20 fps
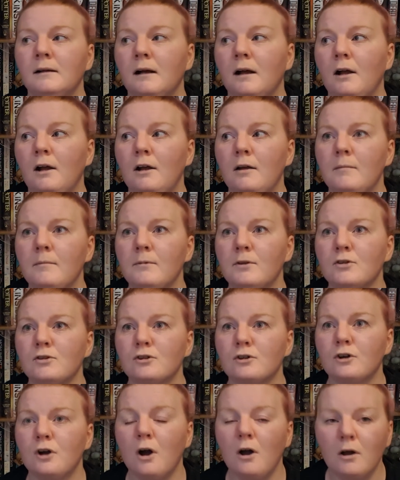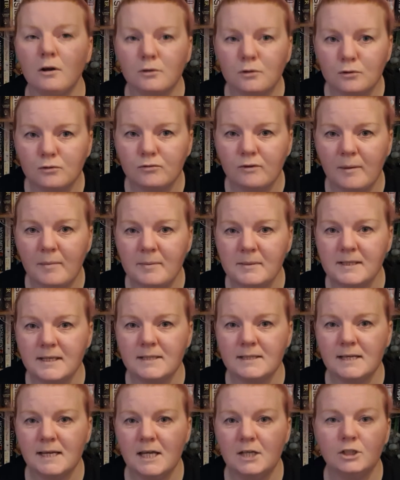that's got good
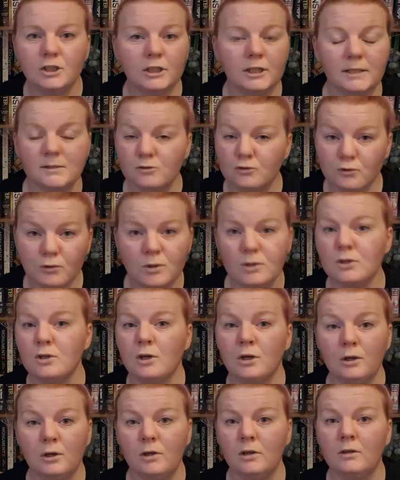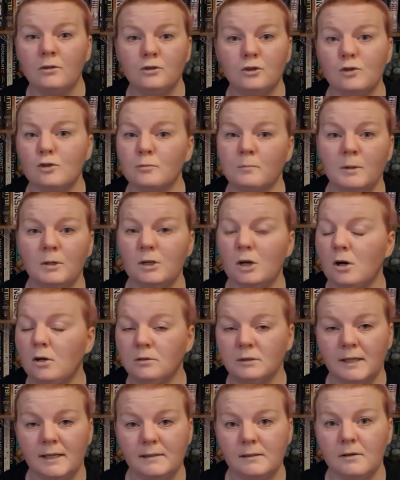representation, I'd trust her judgment all
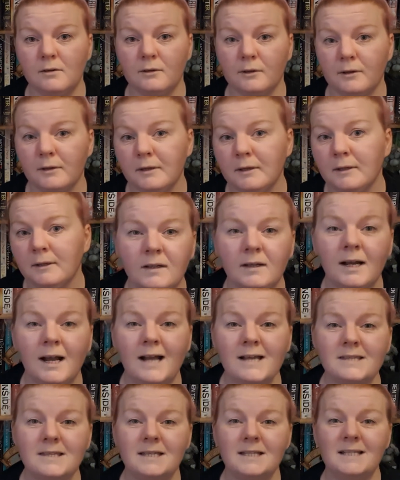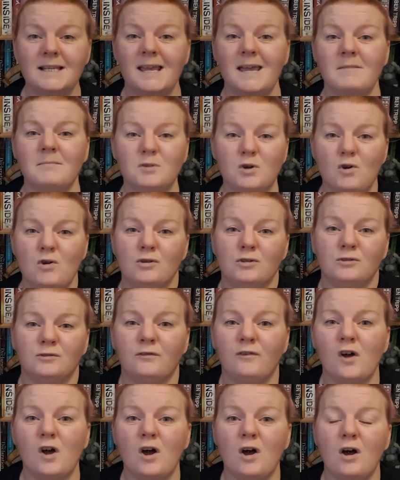day long. And the same goes
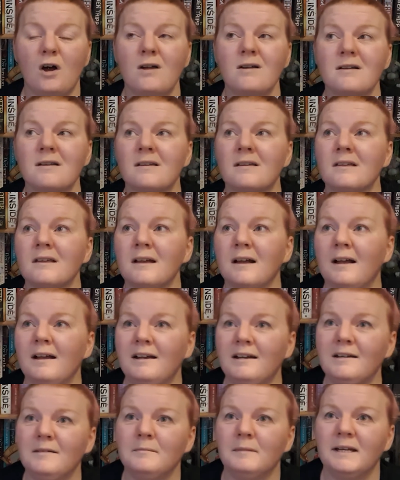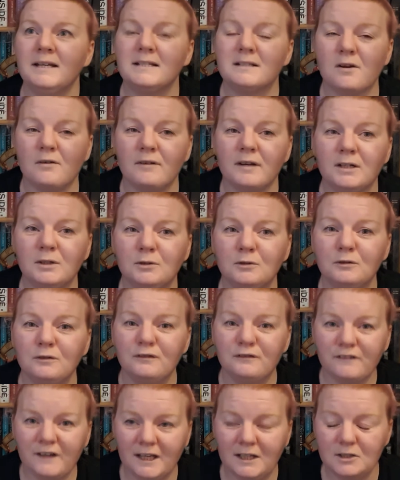for historical
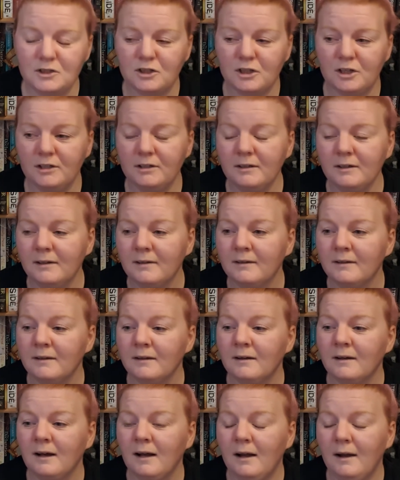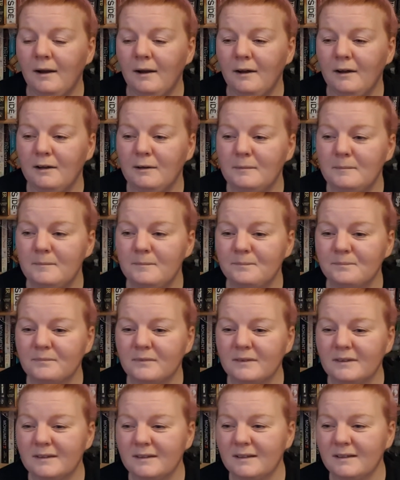fiction, and
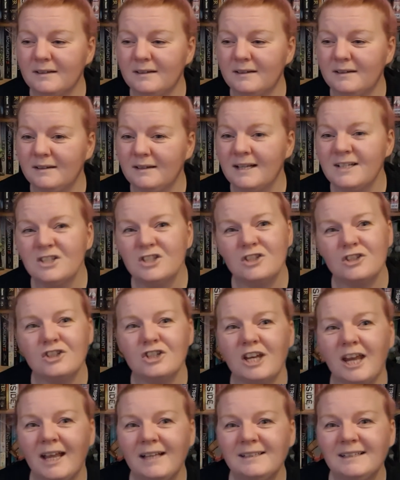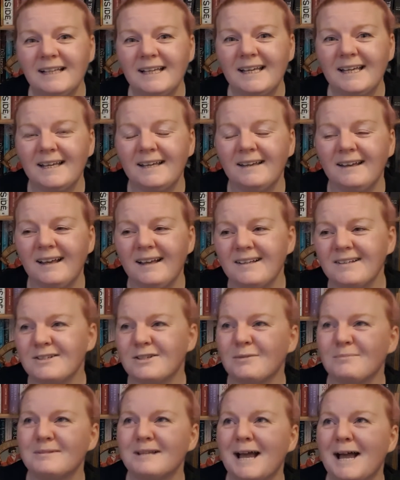chick lit
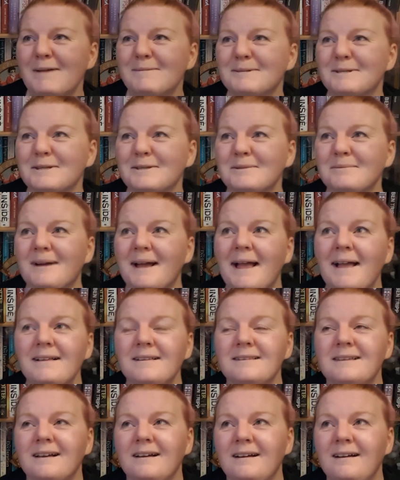sometimes as well,